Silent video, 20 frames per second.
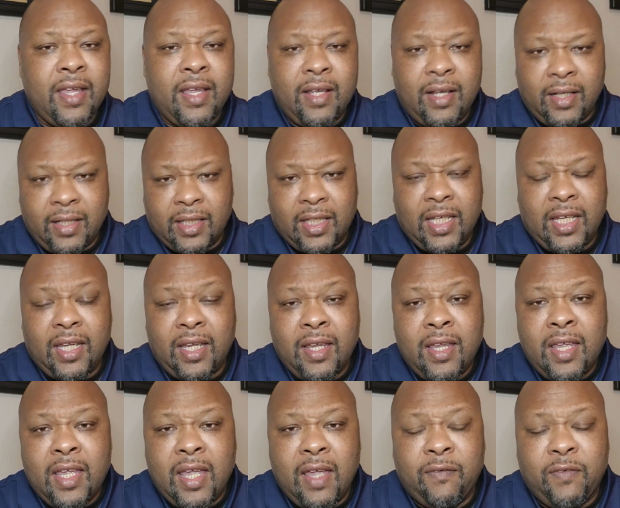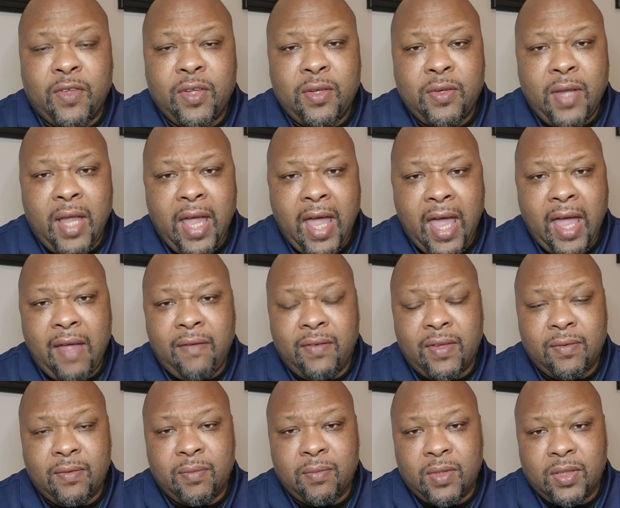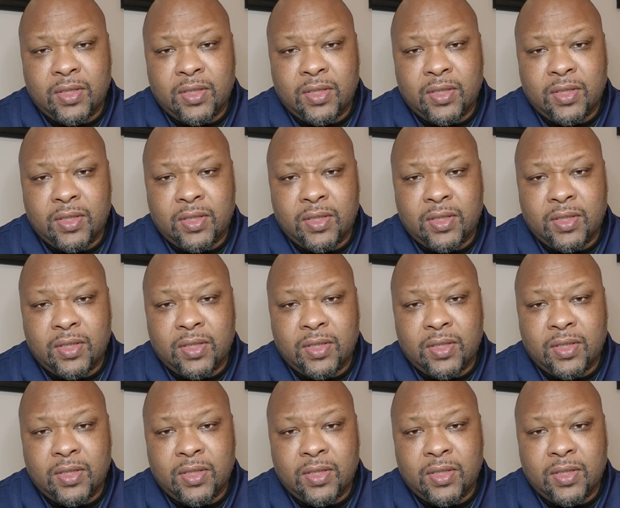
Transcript: Again, if you haven't